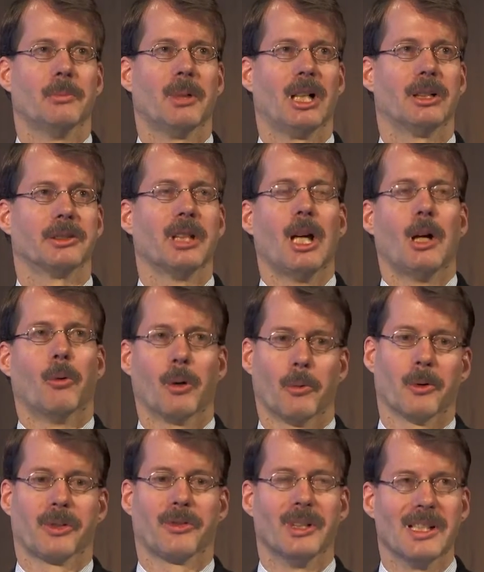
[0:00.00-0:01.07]
about what
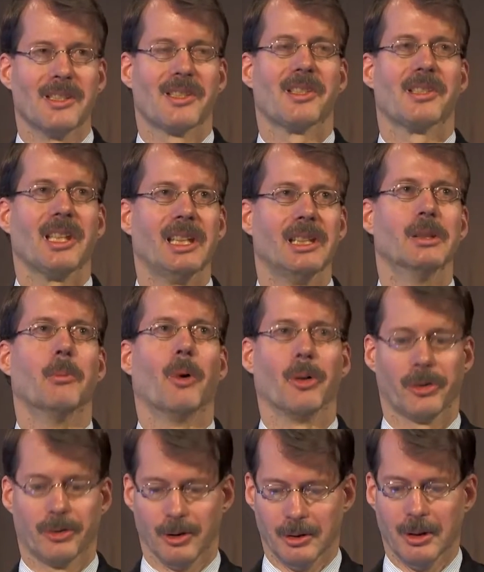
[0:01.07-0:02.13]
was, for instance, in the
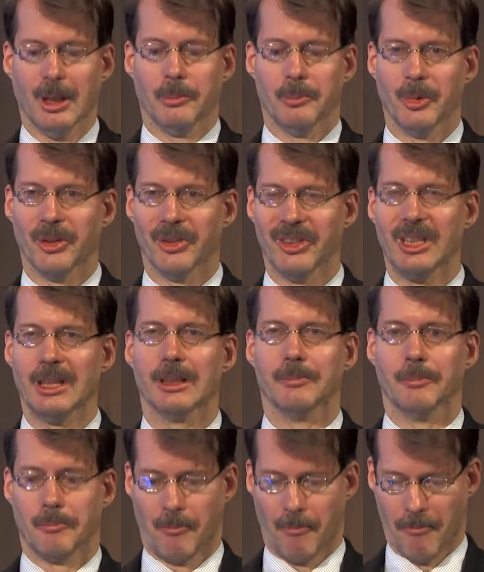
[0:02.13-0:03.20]
Mosul
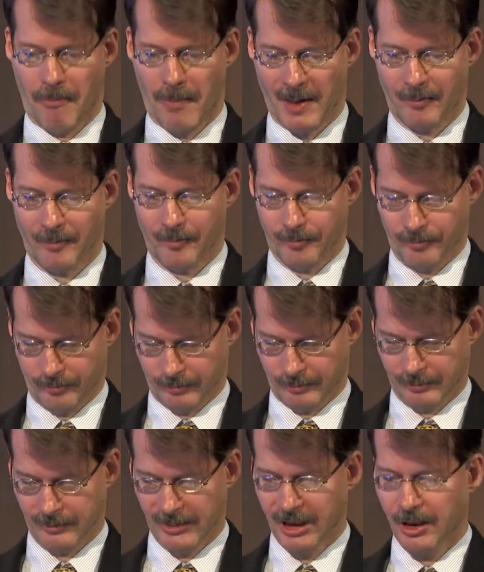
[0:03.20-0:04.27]
Museum.
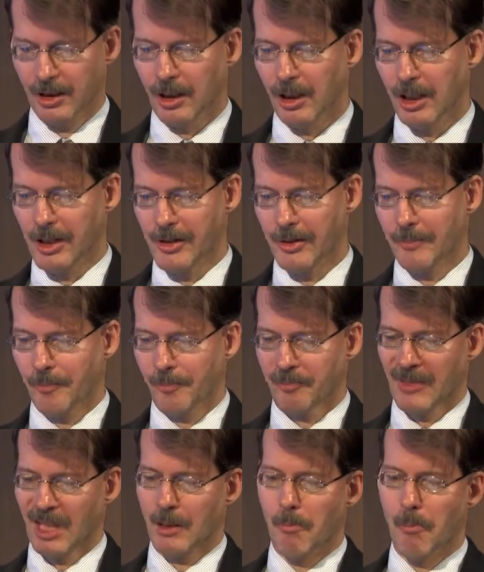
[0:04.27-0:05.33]
On
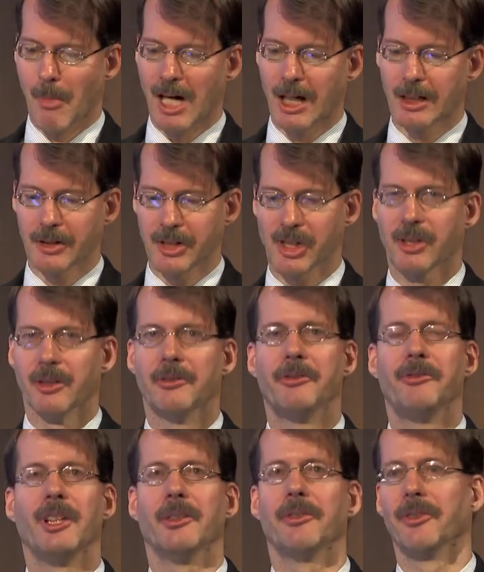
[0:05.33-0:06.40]
March
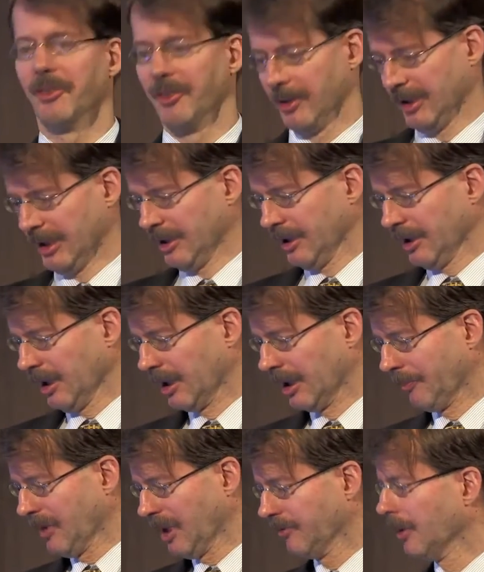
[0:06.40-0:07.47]
5th,
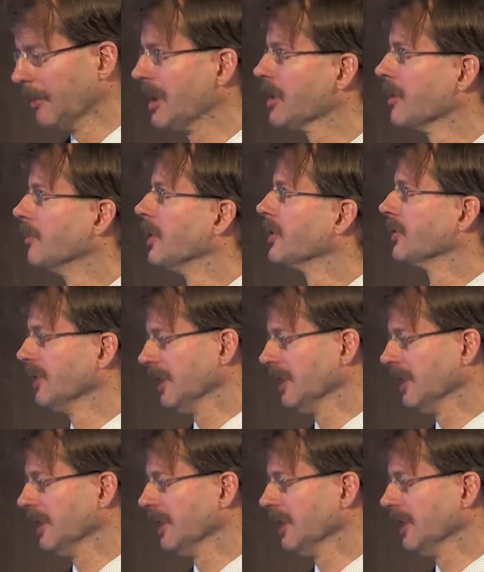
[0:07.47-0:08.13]
um, information was